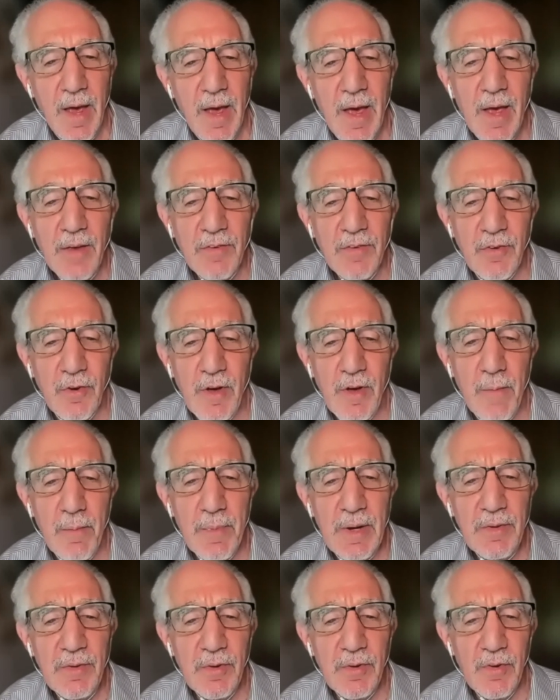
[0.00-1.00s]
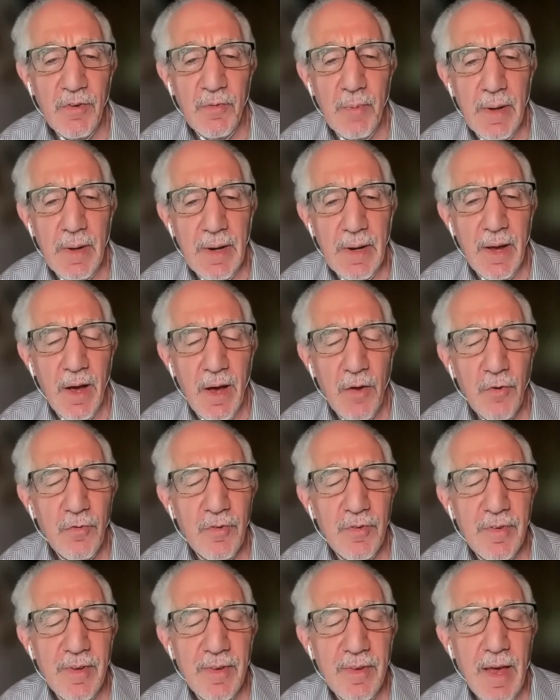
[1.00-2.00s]
So companies that are spending
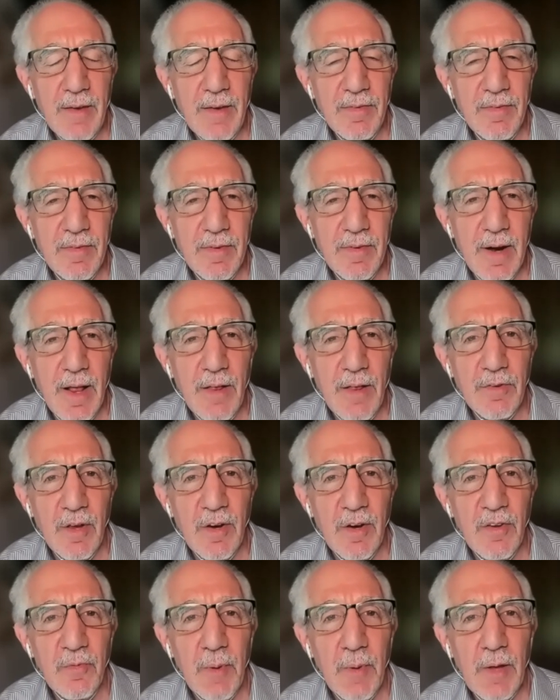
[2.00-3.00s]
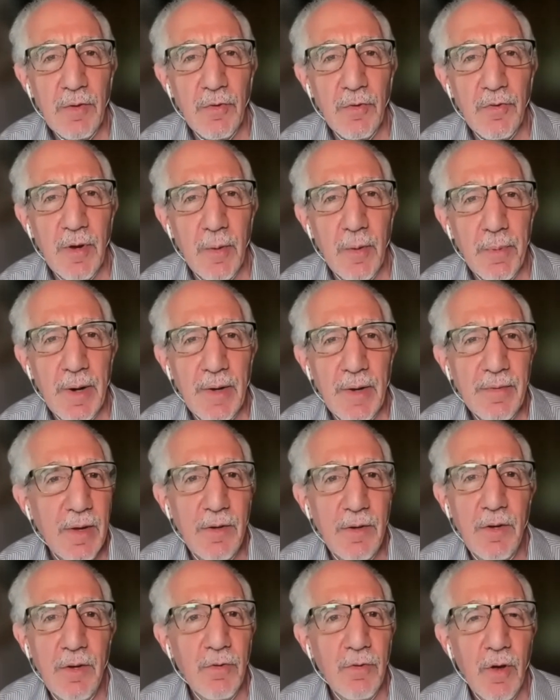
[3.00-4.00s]
hundreds of thousands of dollars on a sponsorship, and I'll say,
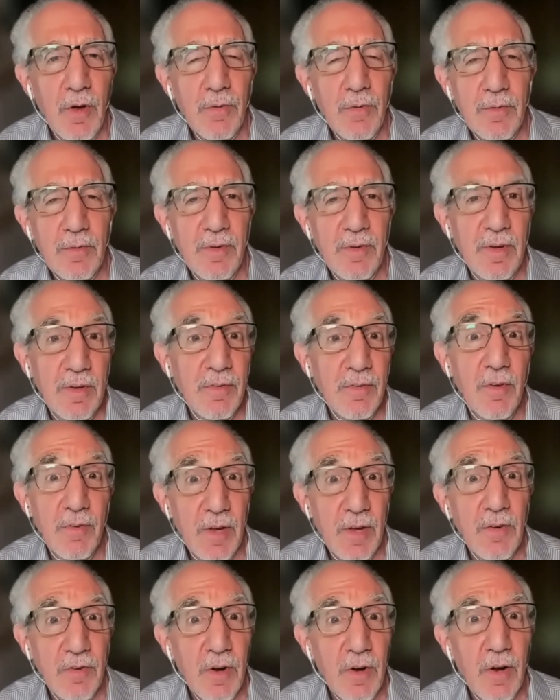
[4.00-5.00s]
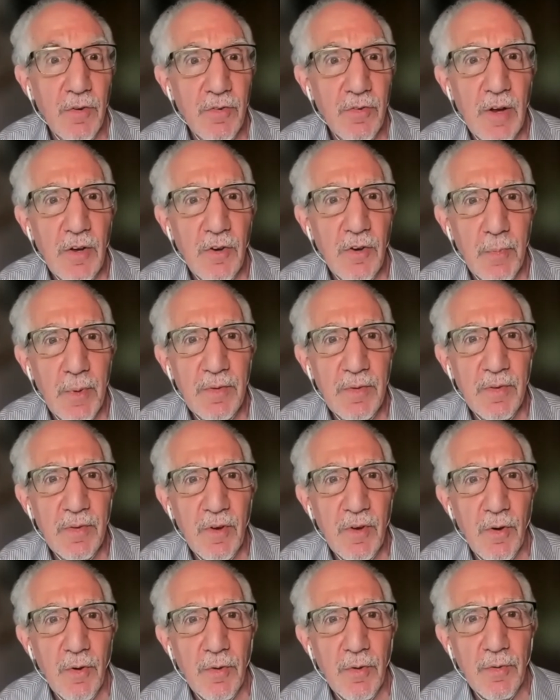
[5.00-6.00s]
does the association understand your business
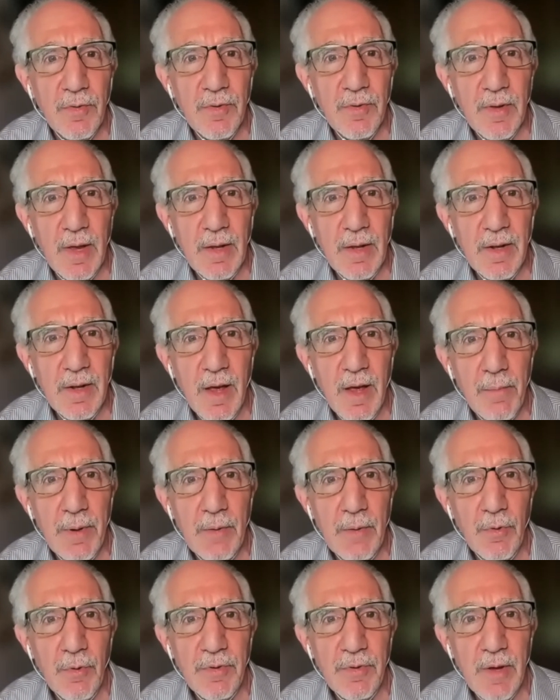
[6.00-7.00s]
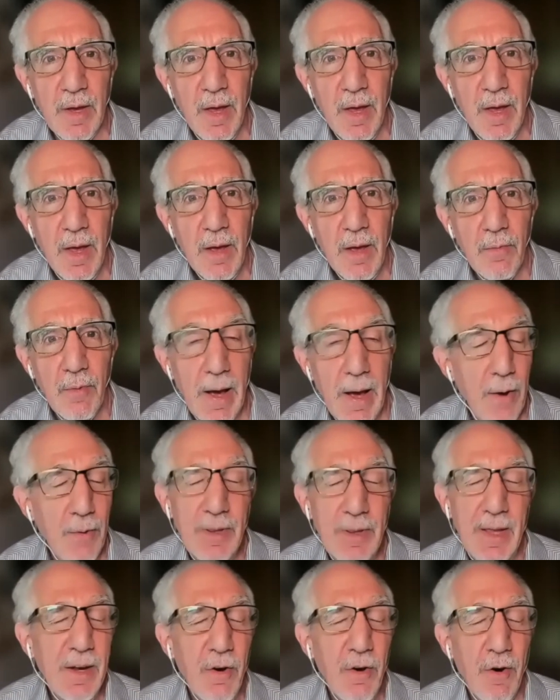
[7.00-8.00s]
goals? And the company will say, well, how would
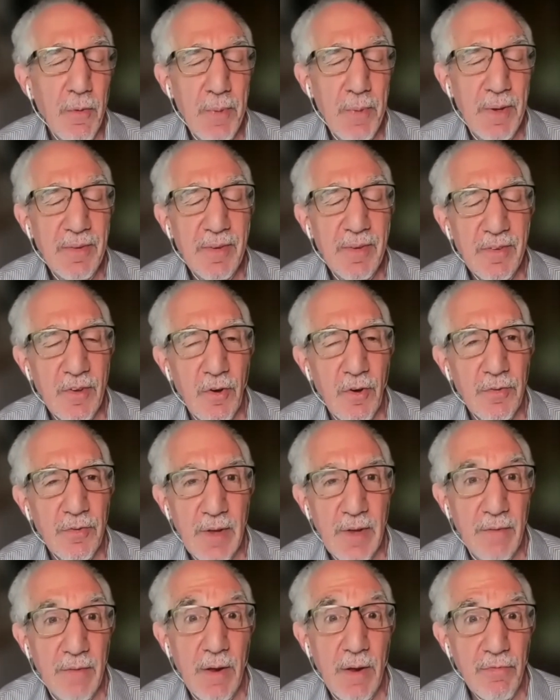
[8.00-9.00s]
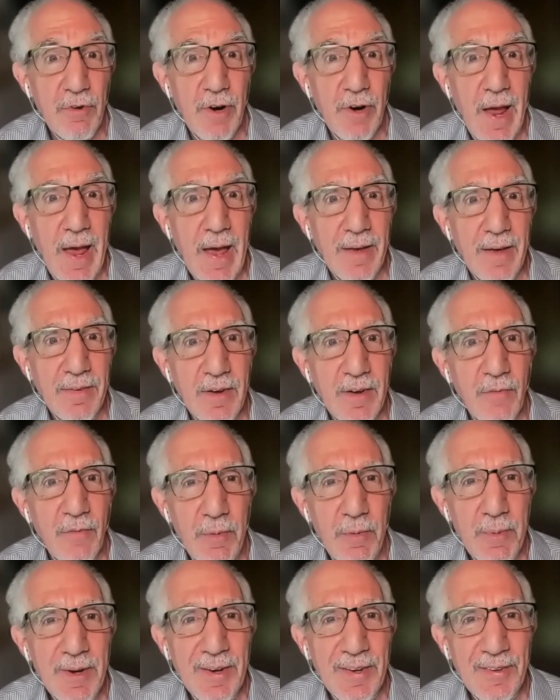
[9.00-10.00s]
they know our business goals? They've never asked, and
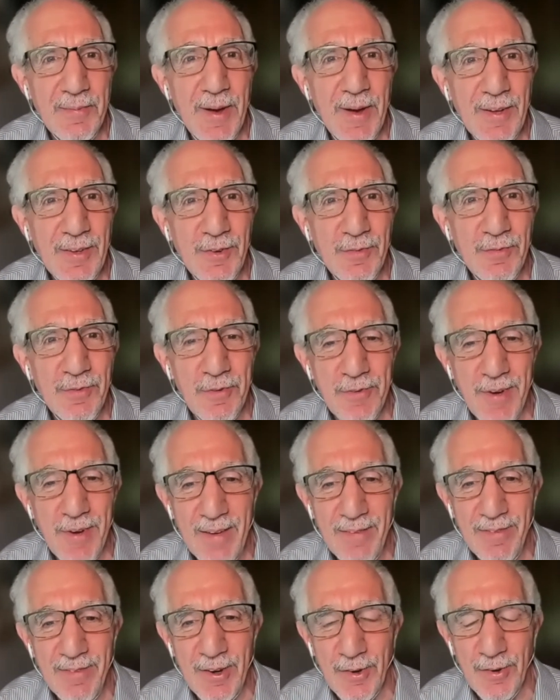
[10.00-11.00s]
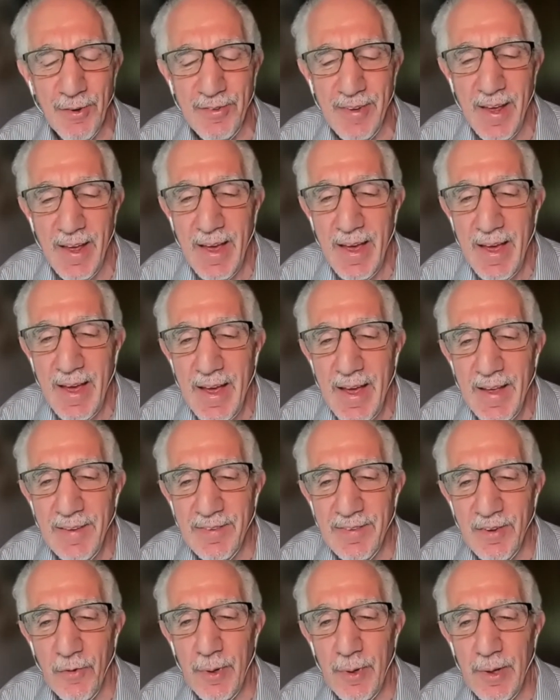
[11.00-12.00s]
we've been a sponsor for 5 years.
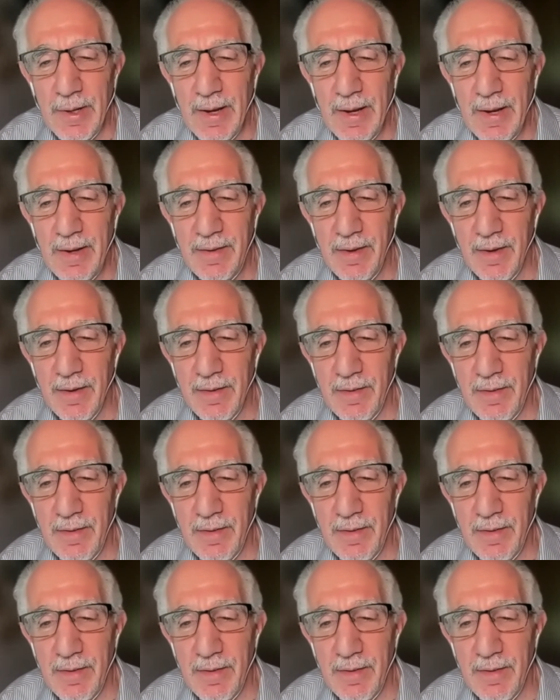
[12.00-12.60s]
So we need to